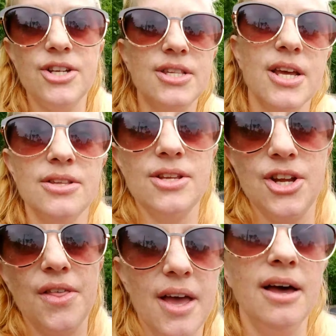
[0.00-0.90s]
it just
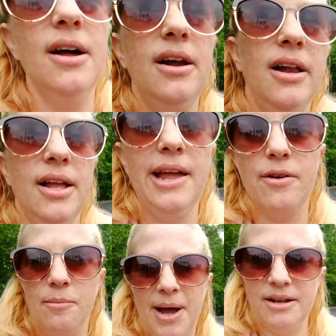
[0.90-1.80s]
goes to show that
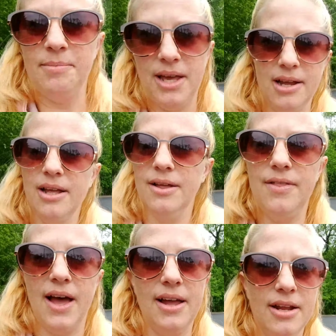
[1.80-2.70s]
it reminded me
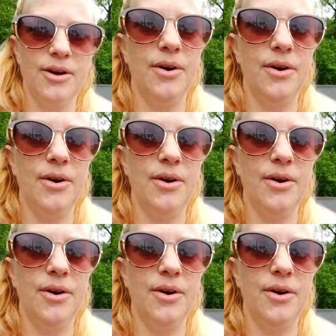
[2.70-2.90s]
that,